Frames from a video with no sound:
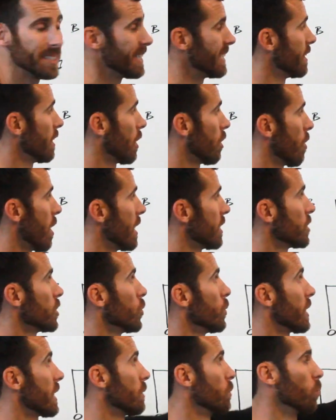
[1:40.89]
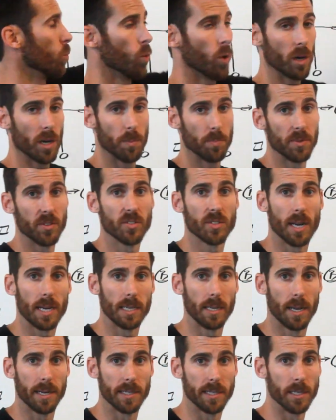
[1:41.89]
in the grass, so we can work up the
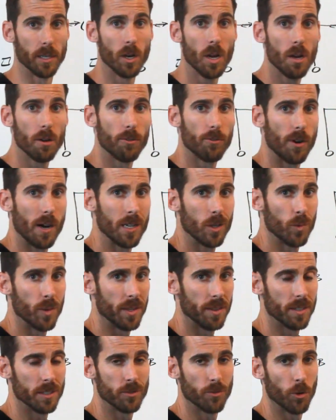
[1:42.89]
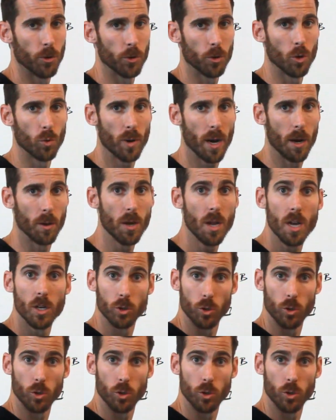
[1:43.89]
sideline here, following this vertical route.